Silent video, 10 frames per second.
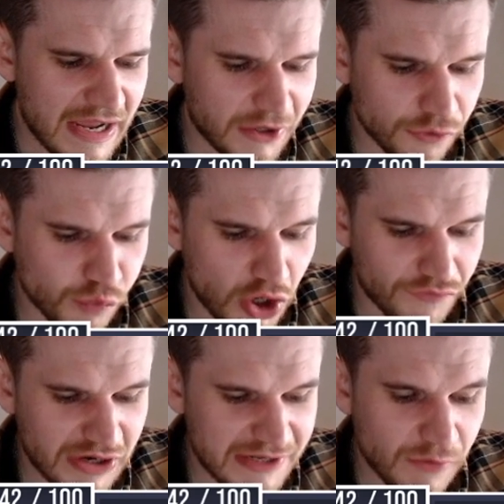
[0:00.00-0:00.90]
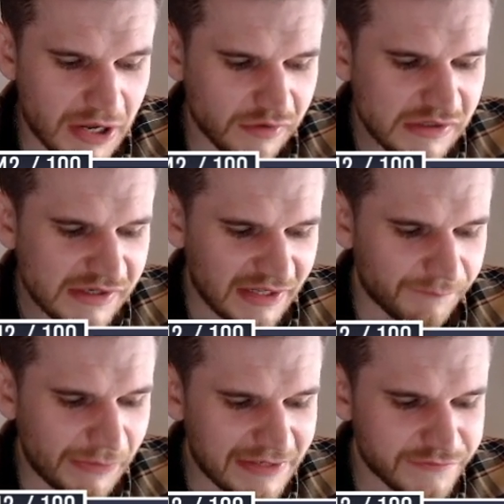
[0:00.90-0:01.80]
Could work really well. Kind
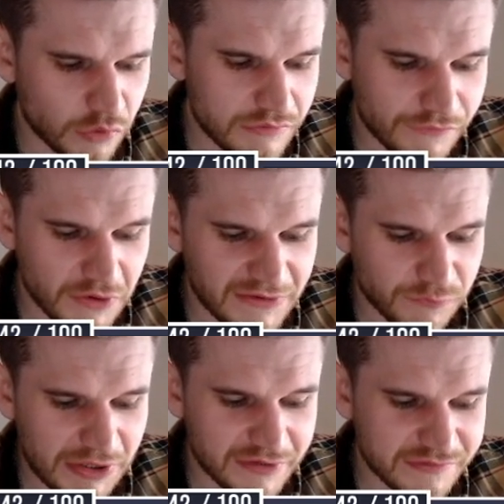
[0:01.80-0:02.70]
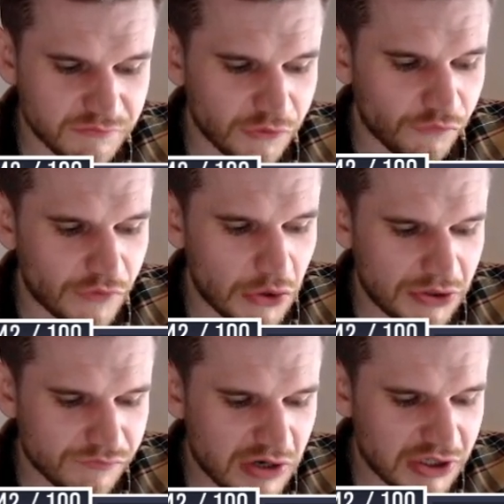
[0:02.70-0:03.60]
of playing two inverted wingers in Phil Foden
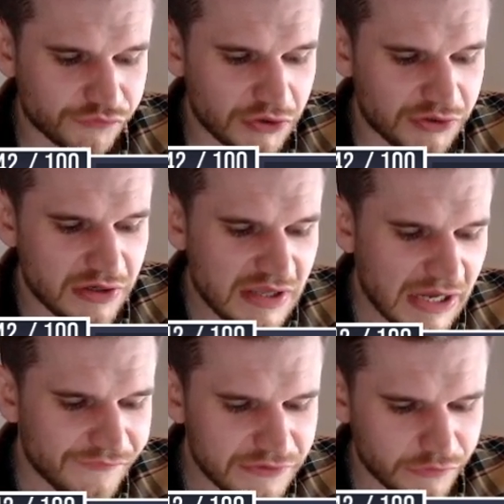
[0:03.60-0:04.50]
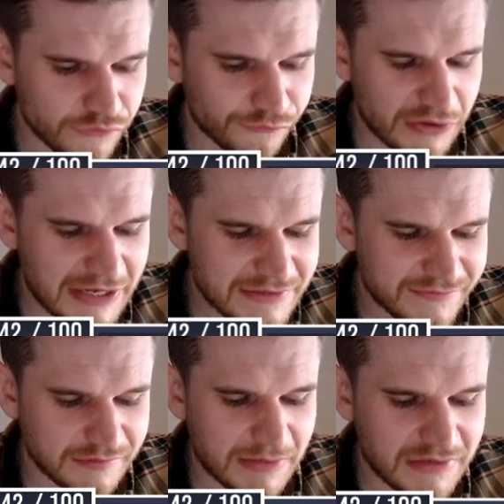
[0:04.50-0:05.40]
and Rashford, having two
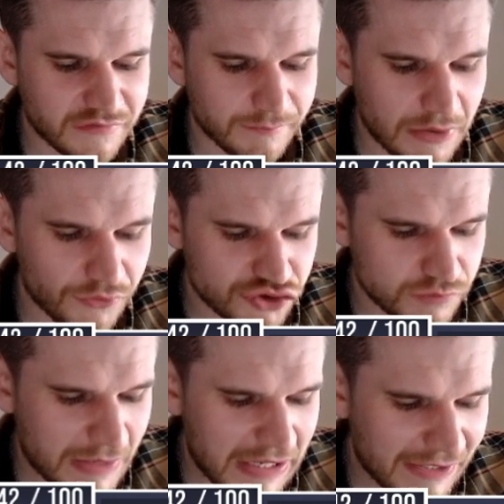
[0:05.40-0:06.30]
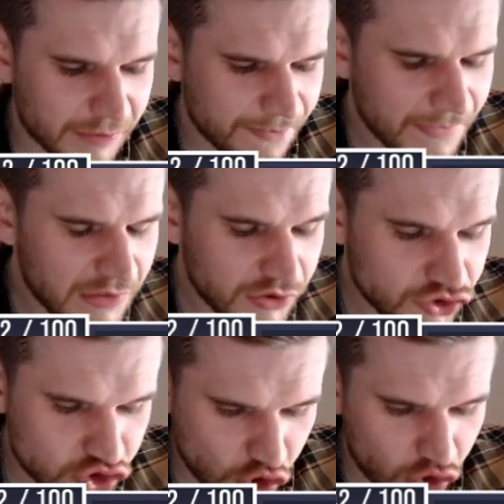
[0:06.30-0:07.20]
3/8s in Mason Mount and Jude Bellingham,
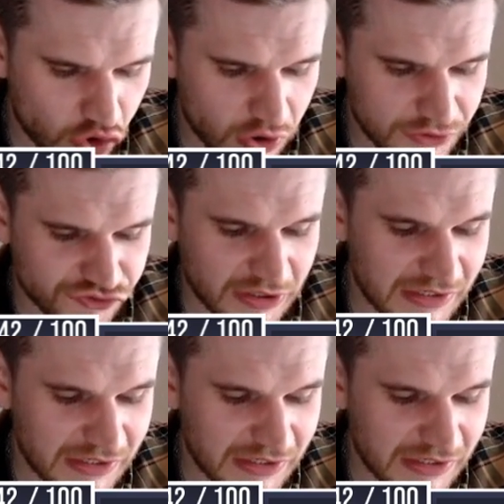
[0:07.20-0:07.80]
Shaw and Trent